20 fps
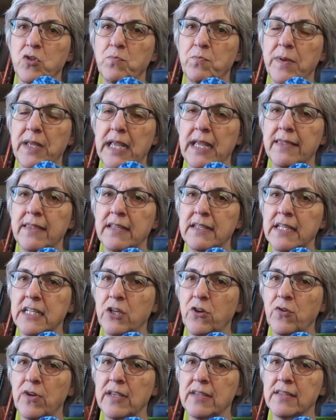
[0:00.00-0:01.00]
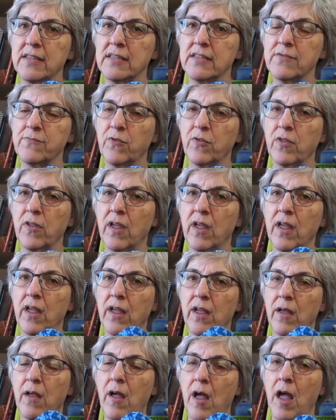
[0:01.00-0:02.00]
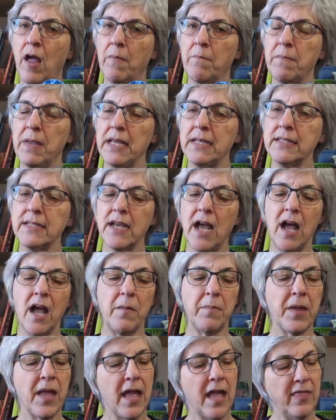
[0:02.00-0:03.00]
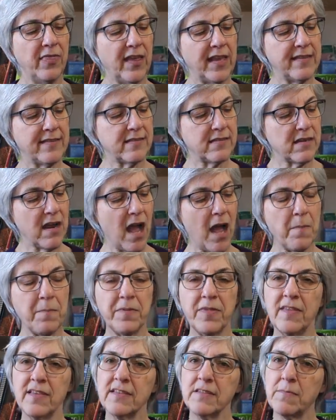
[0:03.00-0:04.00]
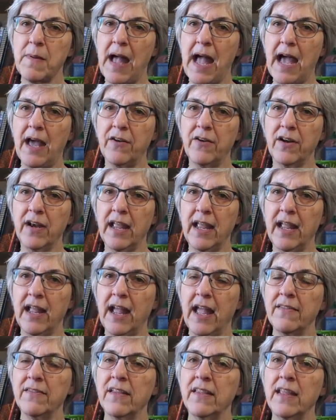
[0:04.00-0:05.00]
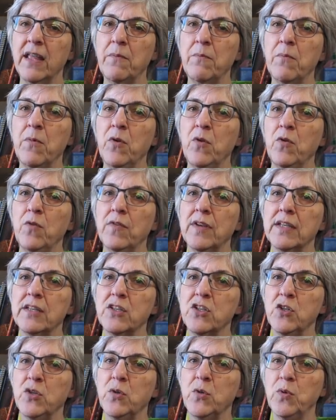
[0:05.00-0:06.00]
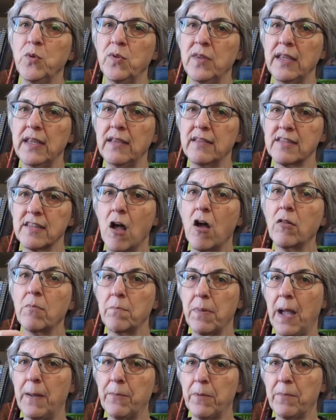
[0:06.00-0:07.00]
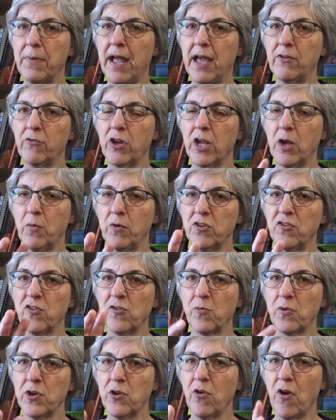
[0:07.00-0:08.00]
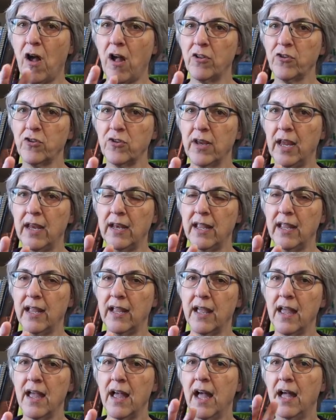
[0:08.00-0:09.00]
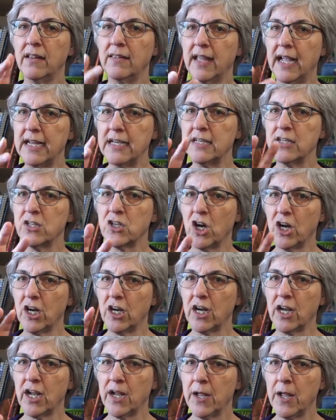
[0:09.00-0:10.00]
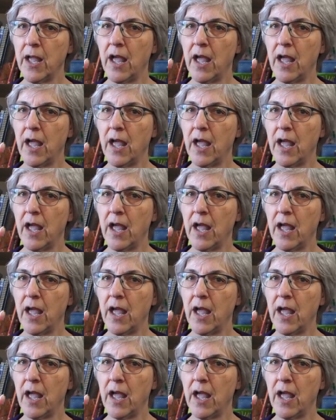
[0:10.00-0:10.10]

begin the decreases for the mitten top, they stop this patterning and then they move it to the salt and pepper patterning, which is where you're alternating a light and dark